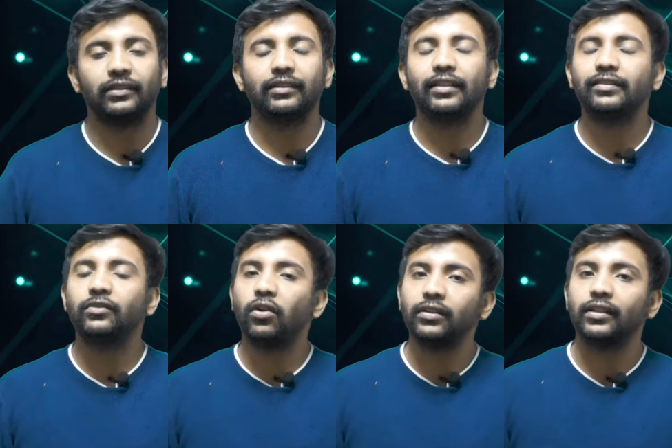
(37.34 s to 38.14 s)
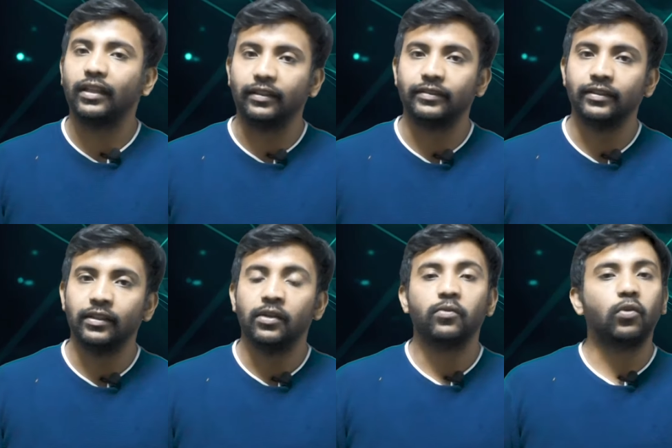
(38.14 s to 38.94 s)
that's not the case
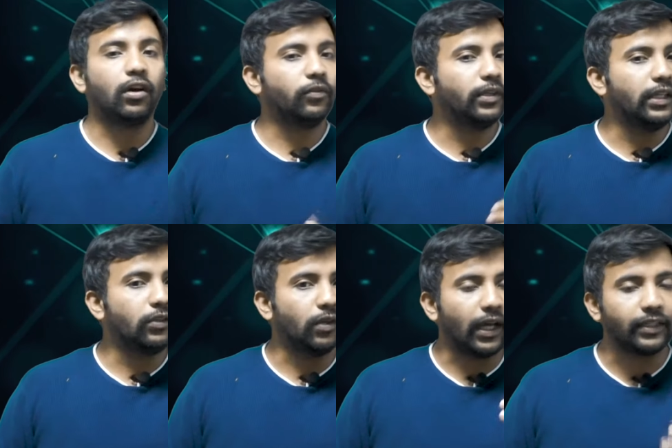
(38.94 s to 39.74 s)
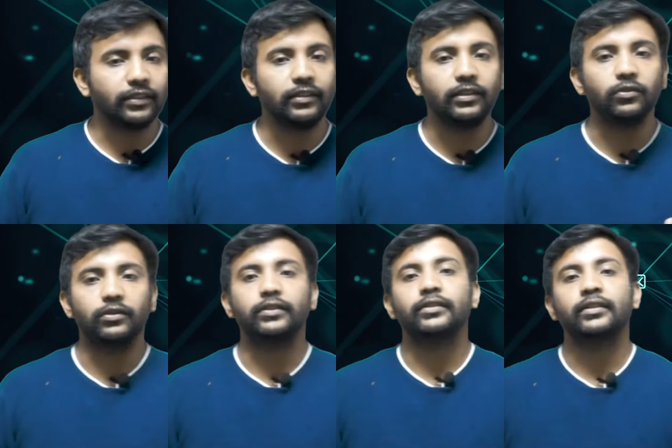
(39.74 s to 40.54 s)
what we need to actually do
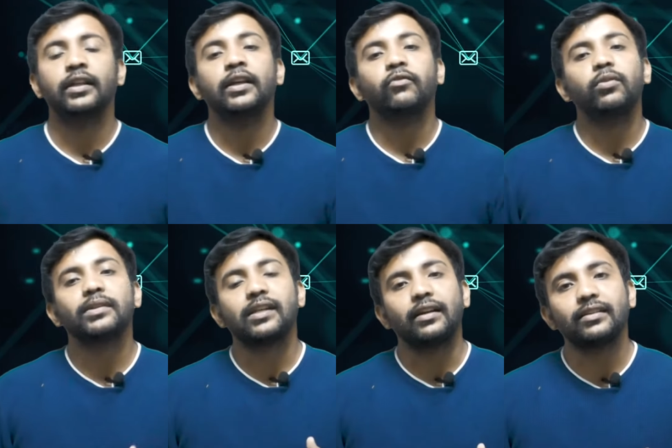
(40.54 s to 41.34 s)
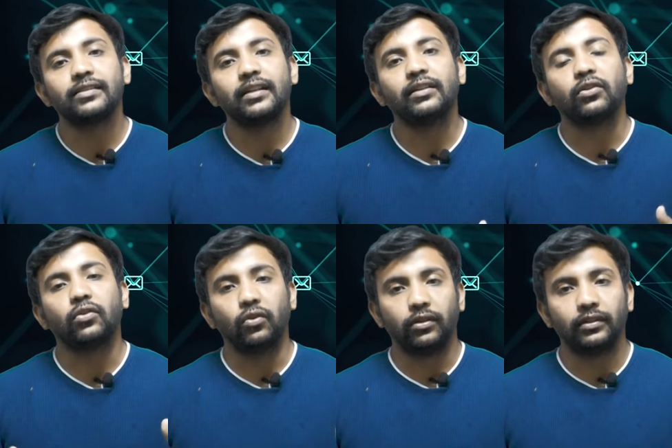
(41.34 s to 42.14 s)
is we must understand the
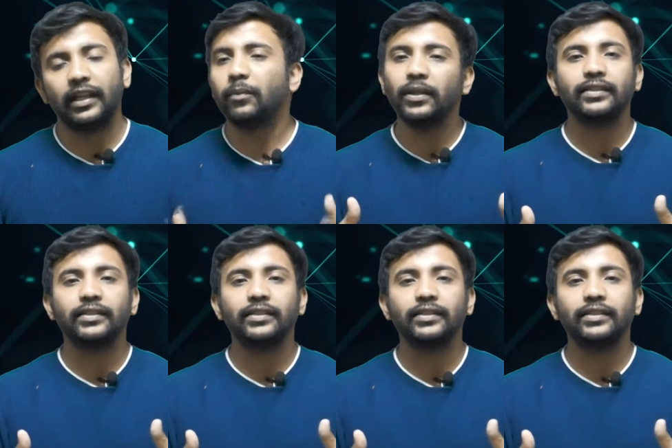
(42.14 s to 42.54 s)
code let me